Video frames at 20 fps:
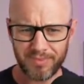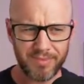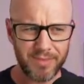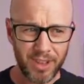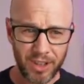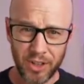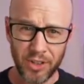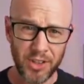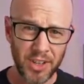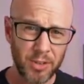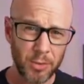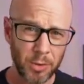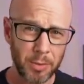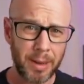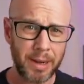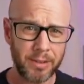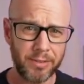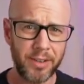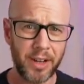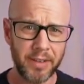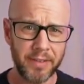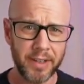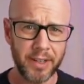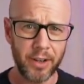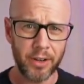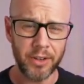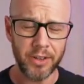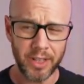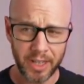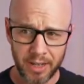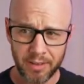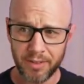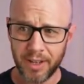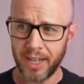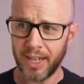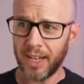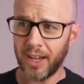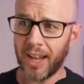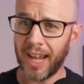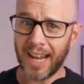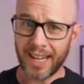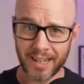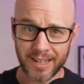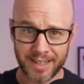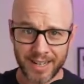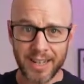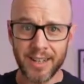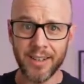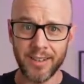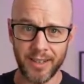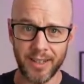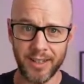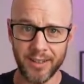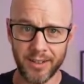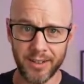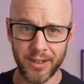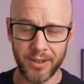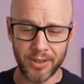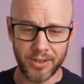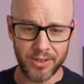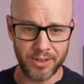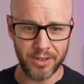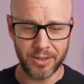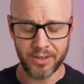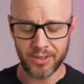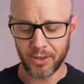because this was about 5 o'clock in the evening and I had a dinner thing to go to.